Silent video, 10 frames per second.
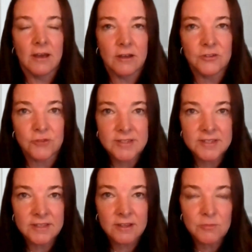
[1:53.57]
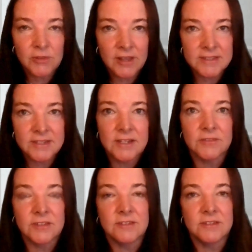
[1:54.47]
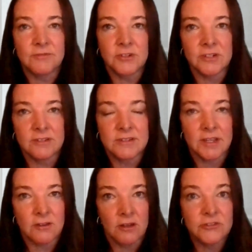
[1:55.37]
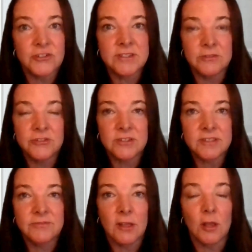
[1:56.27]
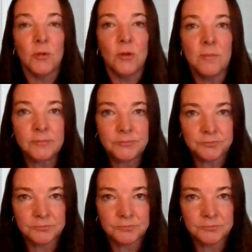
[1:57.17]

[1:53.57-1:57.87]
addressing the complexity of the different technology solutions available